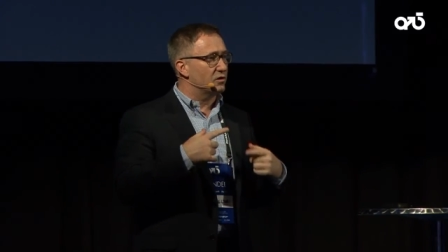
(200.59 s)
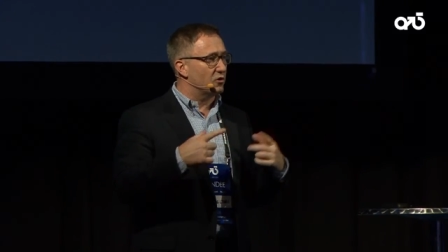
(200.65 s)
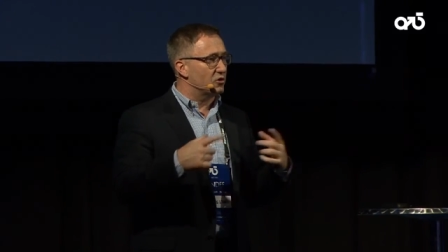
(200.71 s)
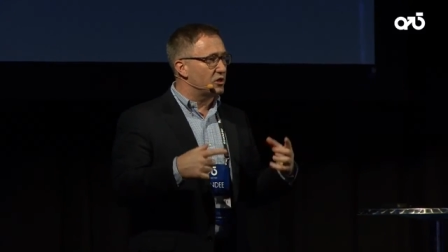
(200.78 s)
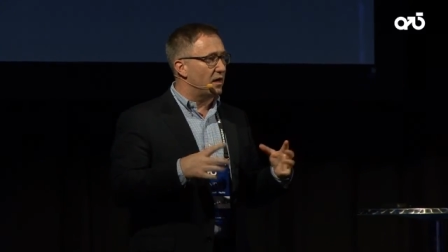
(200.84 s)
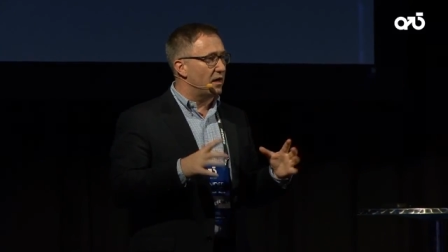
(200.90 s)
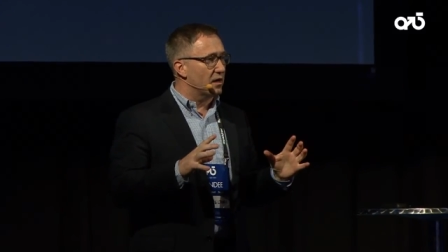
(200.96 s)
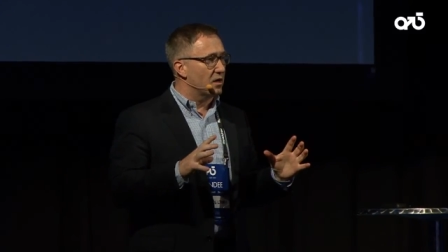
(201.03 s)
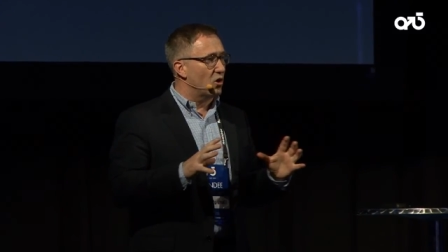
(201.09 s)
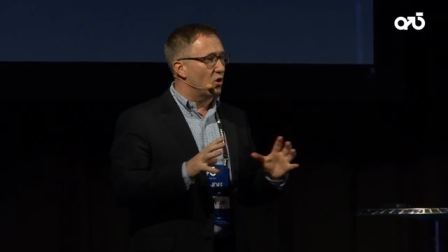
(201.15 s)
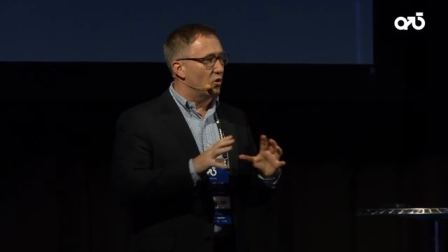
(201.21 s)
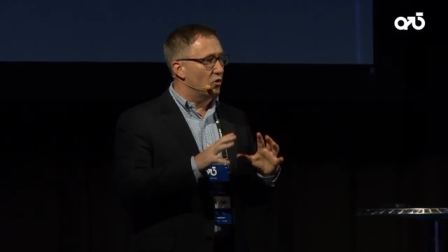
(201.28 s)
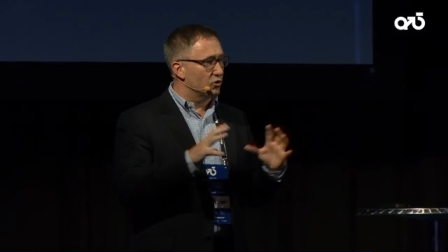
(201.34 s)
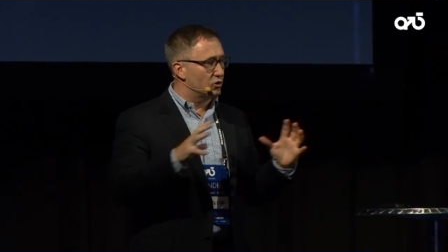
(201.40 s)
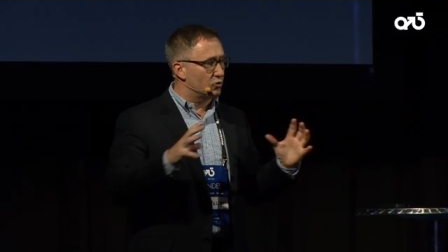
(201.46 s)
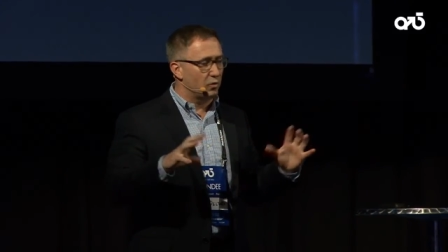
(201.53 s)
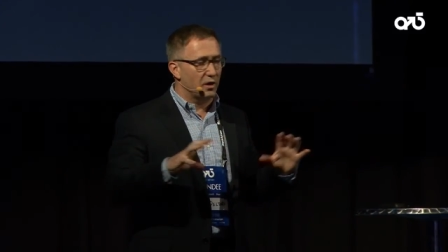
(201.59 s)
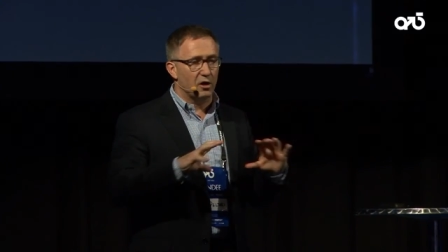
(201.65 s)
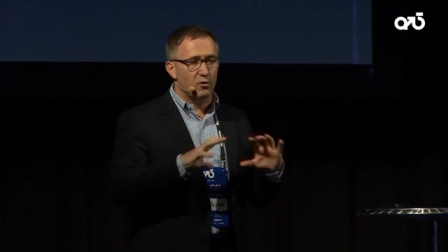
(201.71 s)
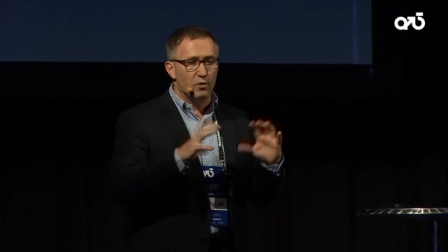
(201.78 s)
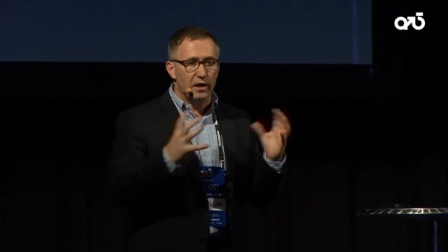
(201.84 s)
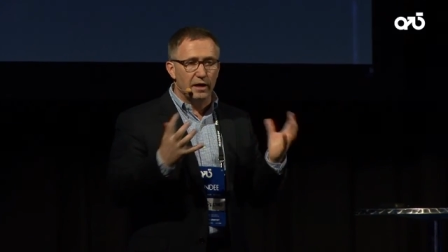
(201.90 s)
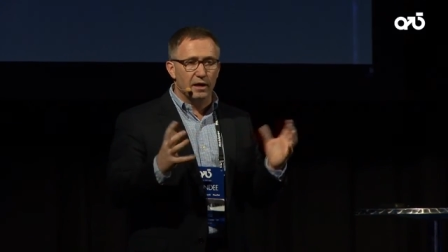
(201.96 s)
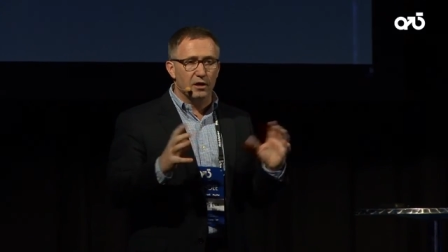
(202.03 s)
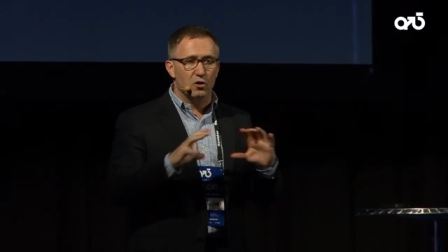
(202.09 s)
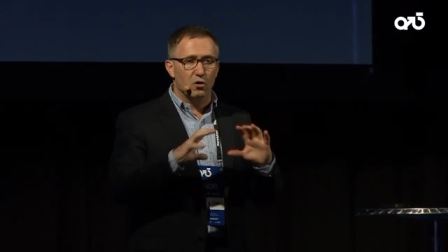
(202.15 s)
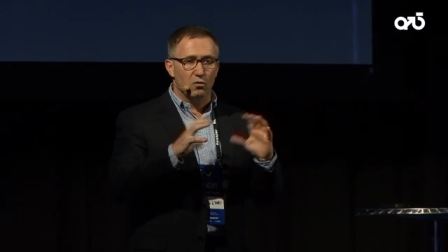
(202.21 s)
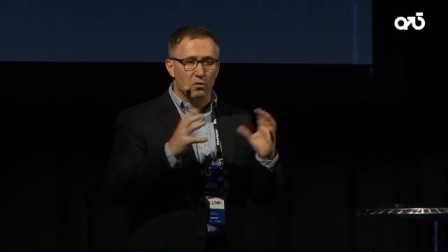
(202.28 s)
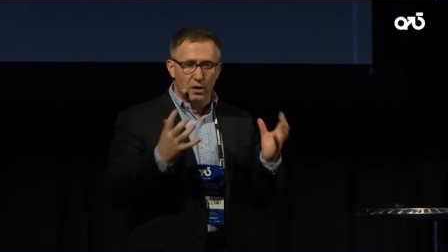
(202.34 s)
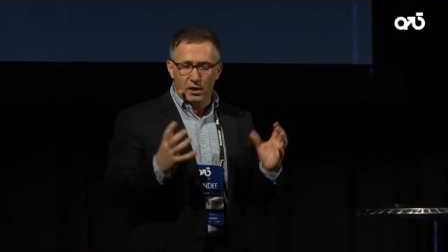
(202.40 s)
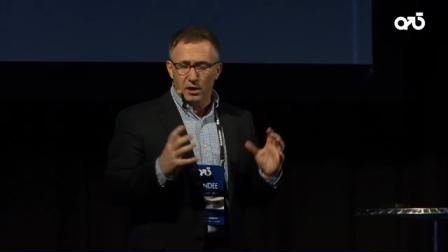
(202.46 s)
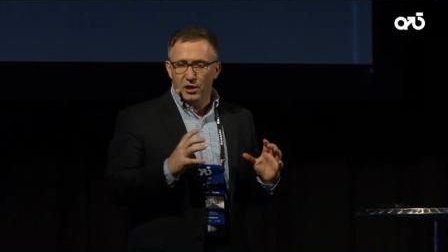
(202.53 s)
Agile Coach, we are really, you know,
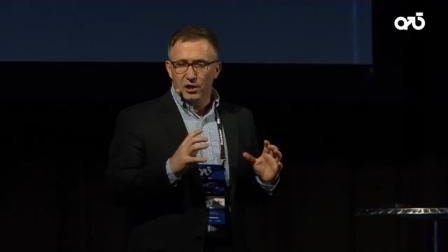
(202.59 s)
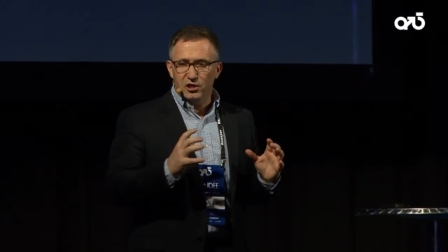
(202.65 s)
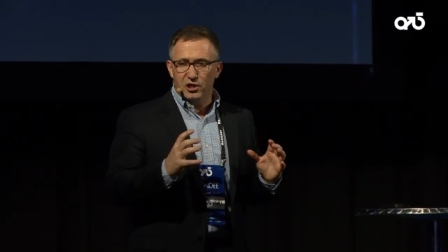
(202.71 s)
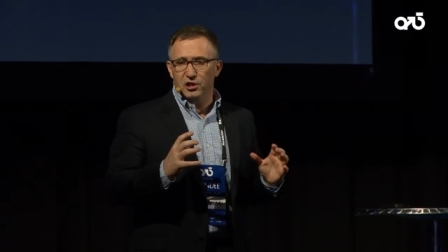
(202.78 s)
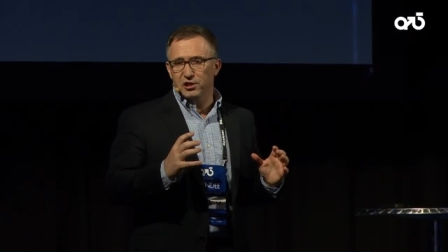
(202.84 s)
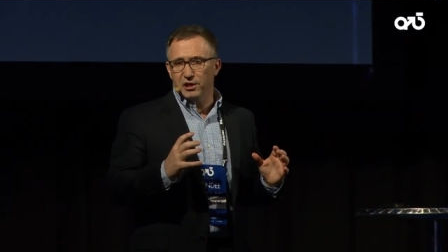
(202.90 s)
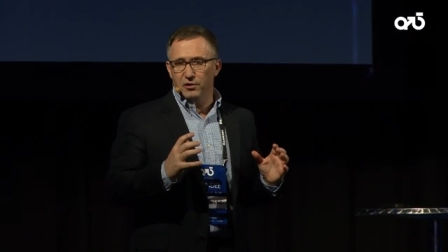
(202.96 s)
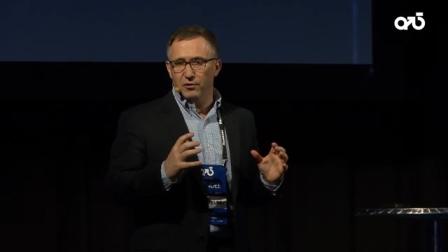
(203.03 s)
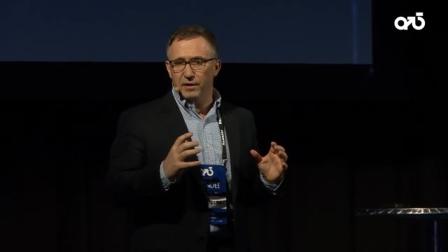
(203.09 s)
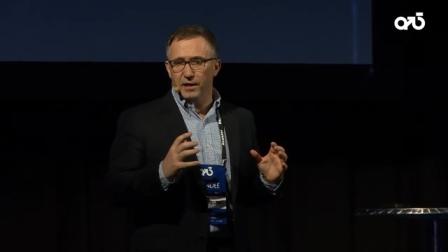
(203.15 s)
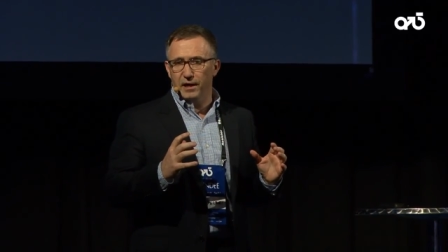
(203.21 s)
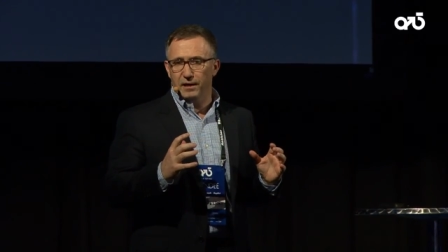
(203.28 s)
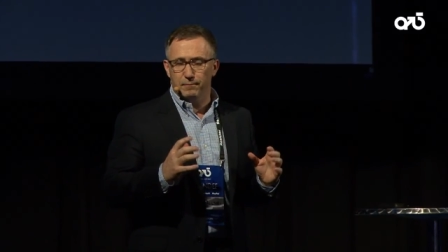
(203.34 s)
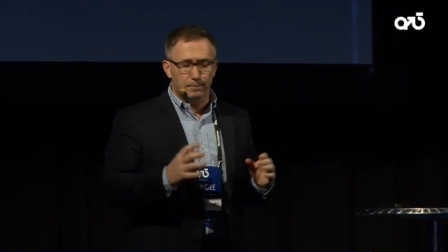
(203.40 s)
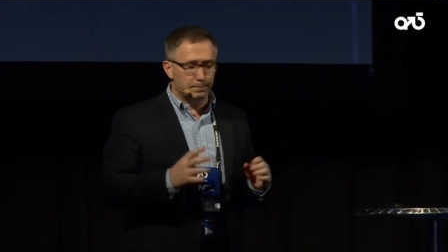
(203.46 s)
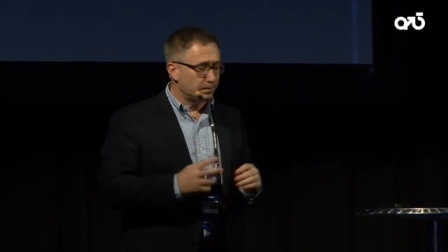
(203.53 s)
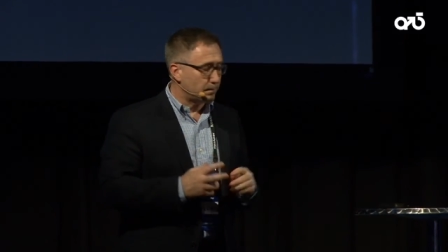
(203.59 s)
changing the game.